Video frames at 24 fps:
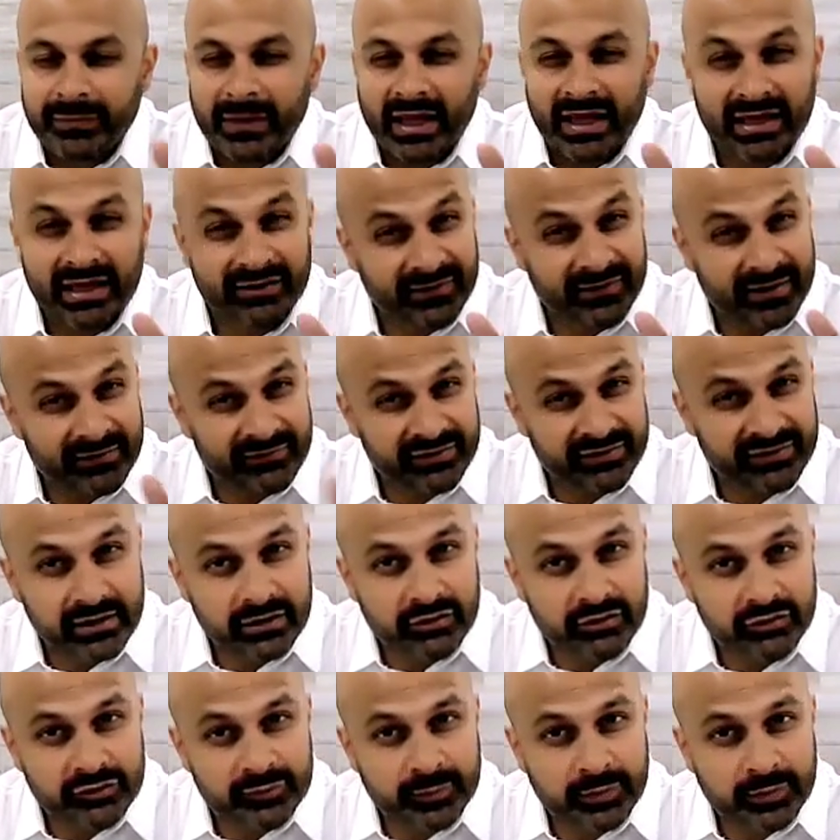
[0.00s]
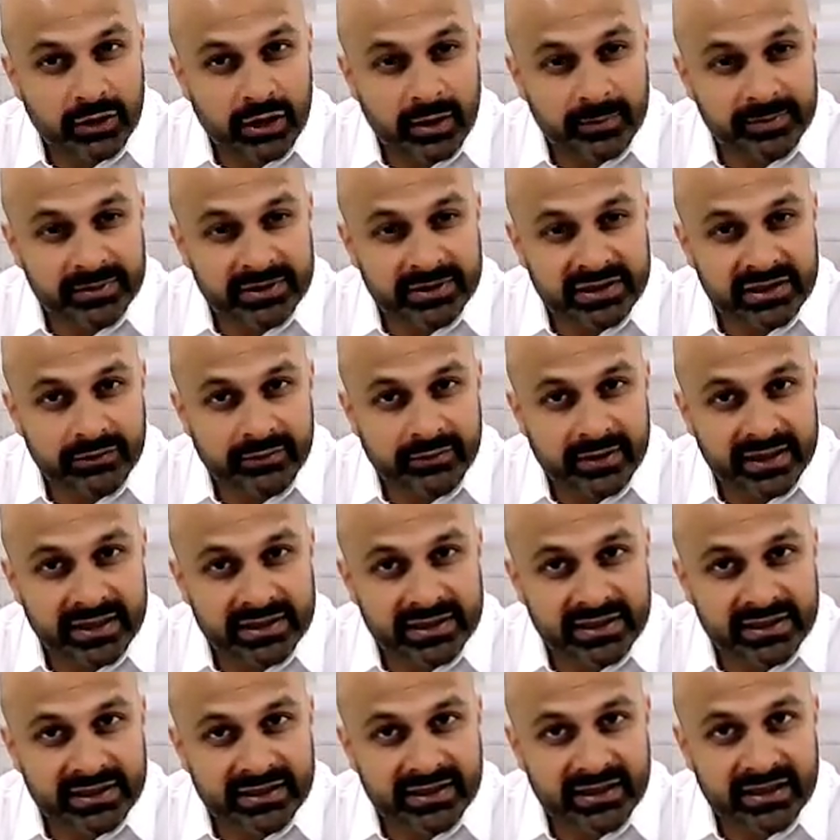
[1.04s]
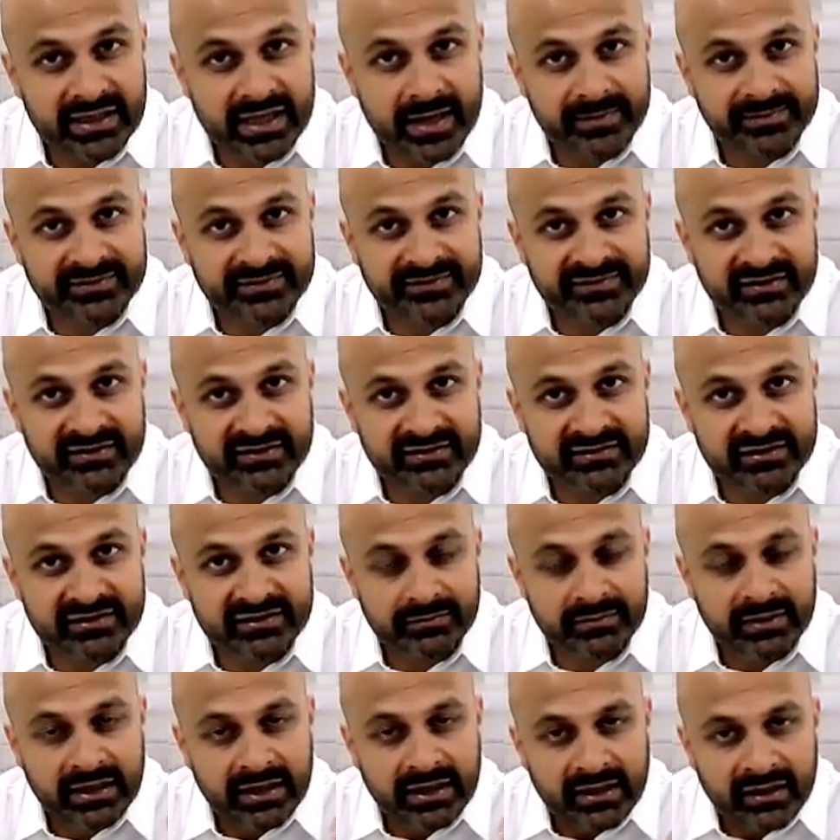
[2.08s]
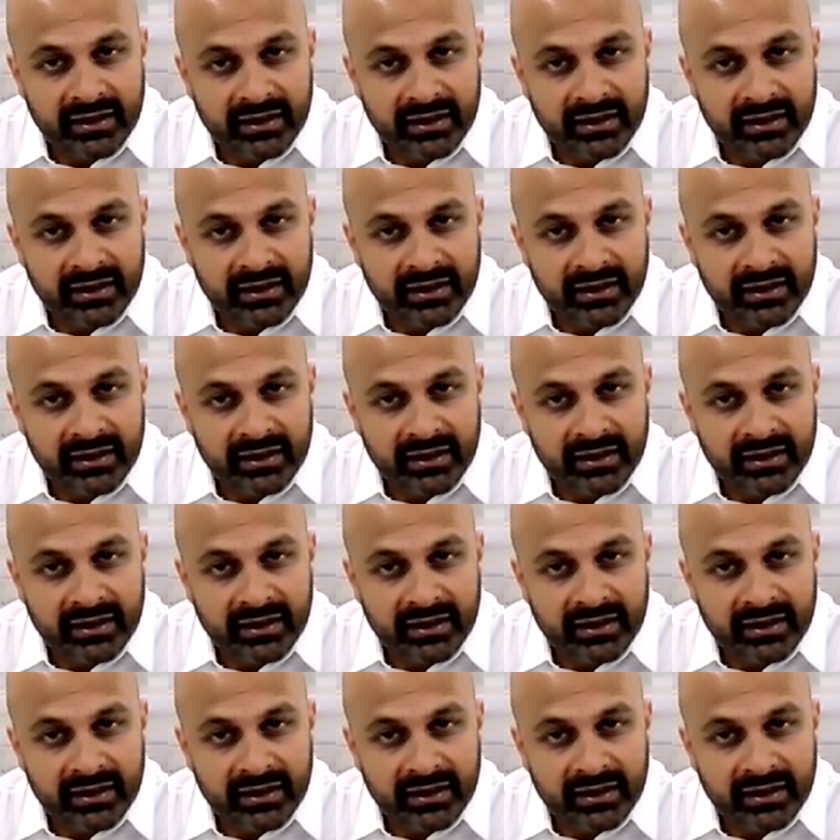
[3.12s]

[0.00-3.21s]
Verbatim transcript: And if everything goes properly in the regulated adaptive system,